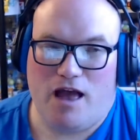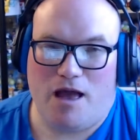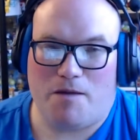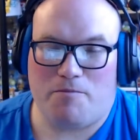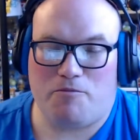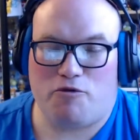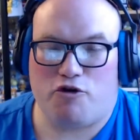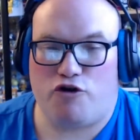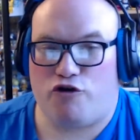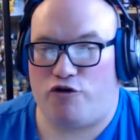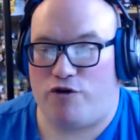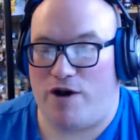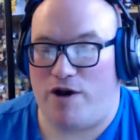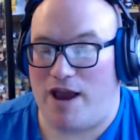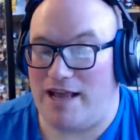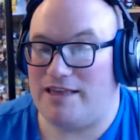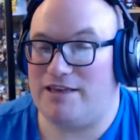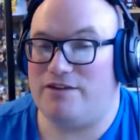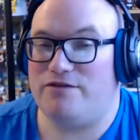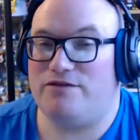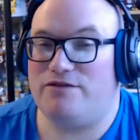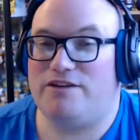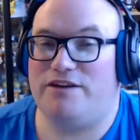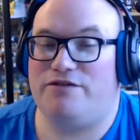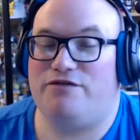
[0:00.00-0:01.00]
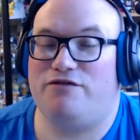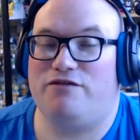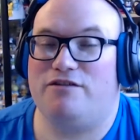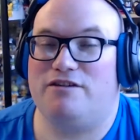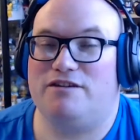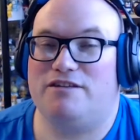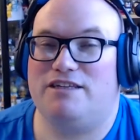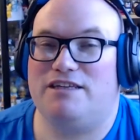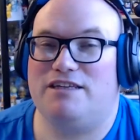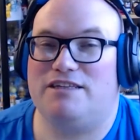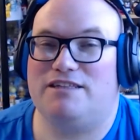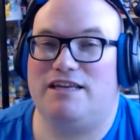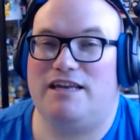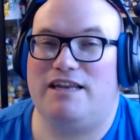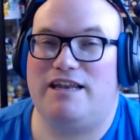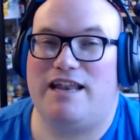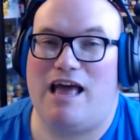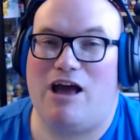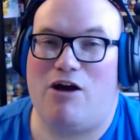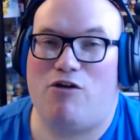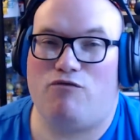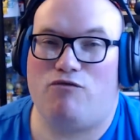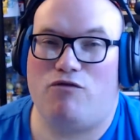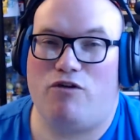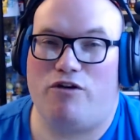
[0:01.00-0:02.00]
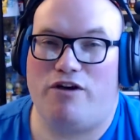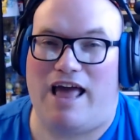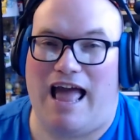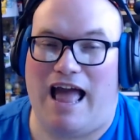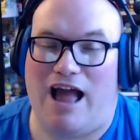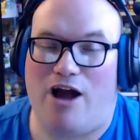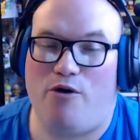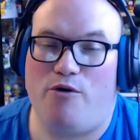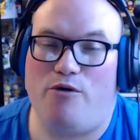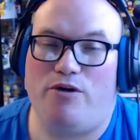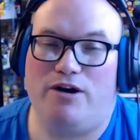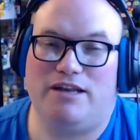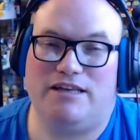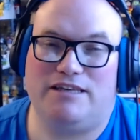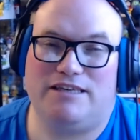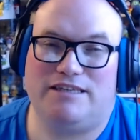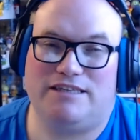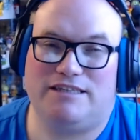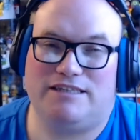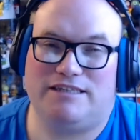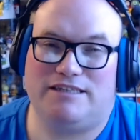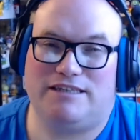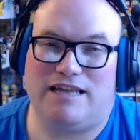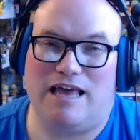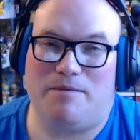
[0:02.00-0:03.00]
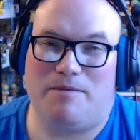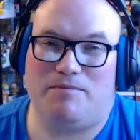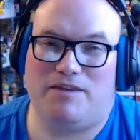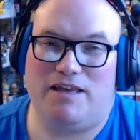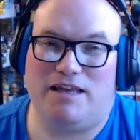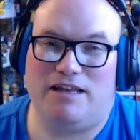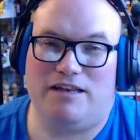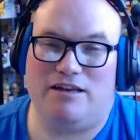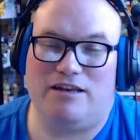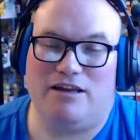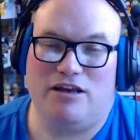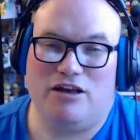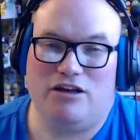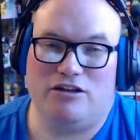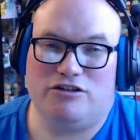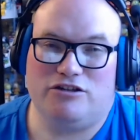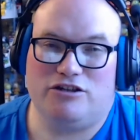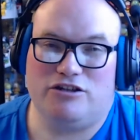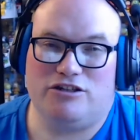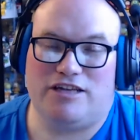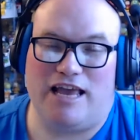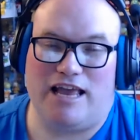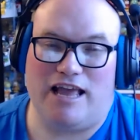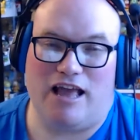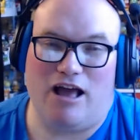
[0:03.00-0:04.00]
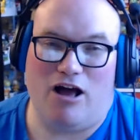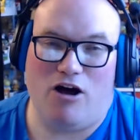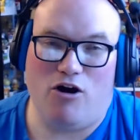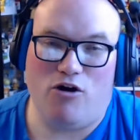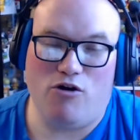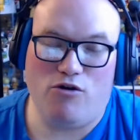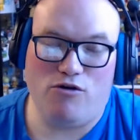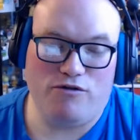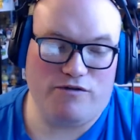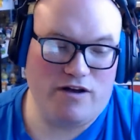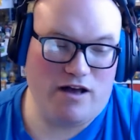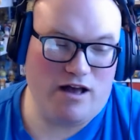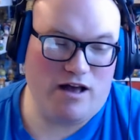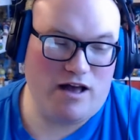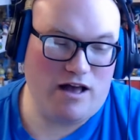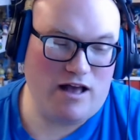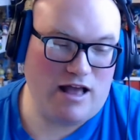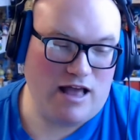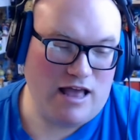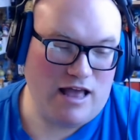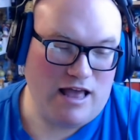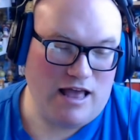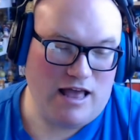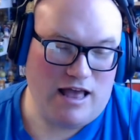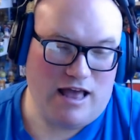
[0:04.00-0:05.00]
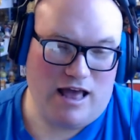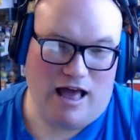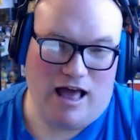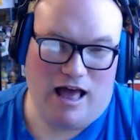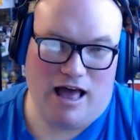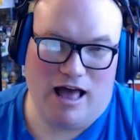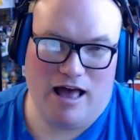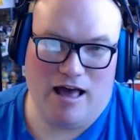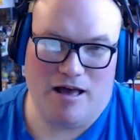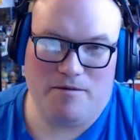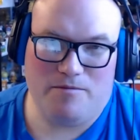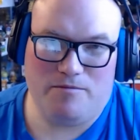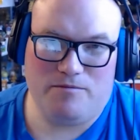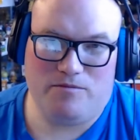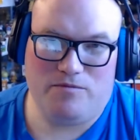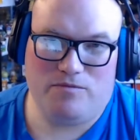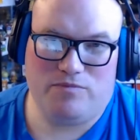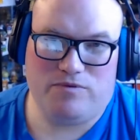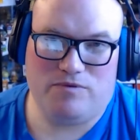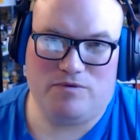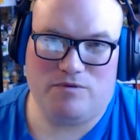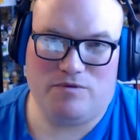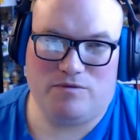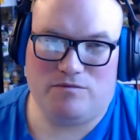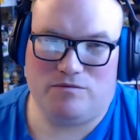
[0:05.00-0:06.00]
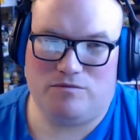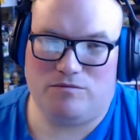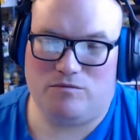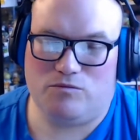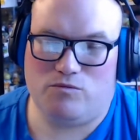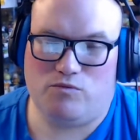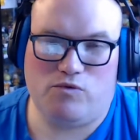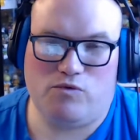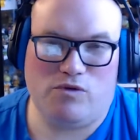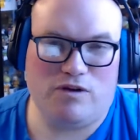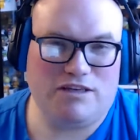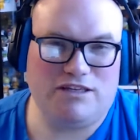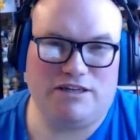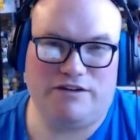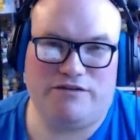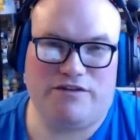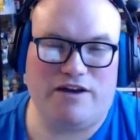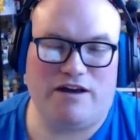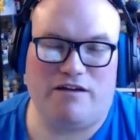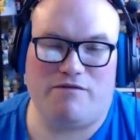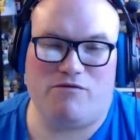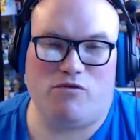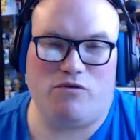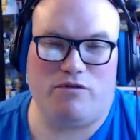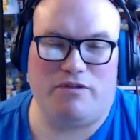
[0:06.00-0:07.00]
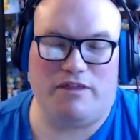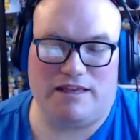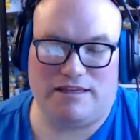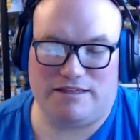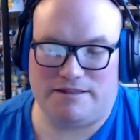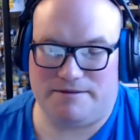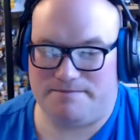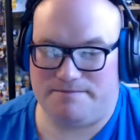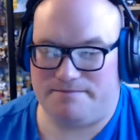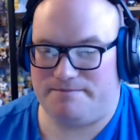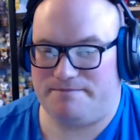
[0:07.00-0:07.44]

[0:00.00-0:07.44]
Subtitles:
creative differences, and now Ron Howard has stepped in to take over. What did you think of all this?